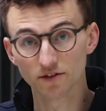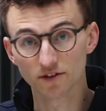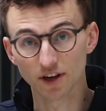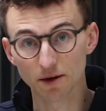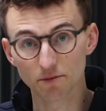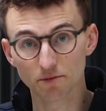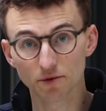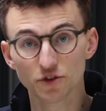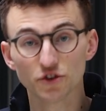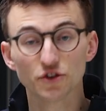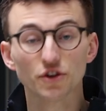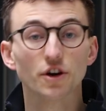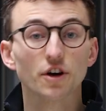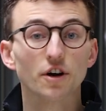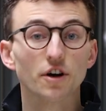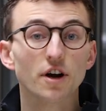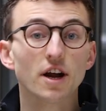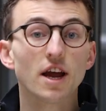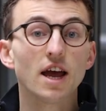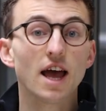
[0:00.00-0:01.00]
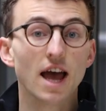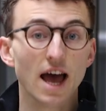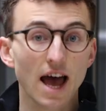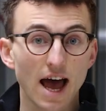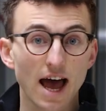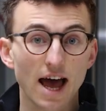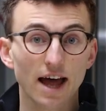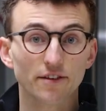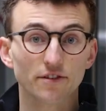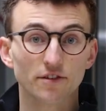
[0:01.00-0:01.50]
temperature
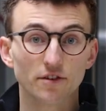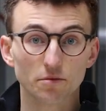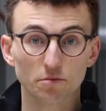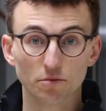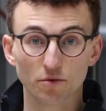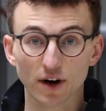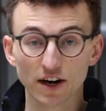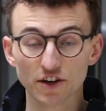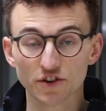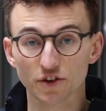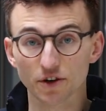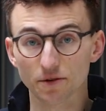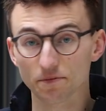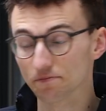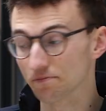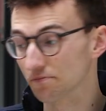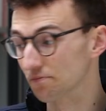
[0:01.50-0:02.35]
and pressure.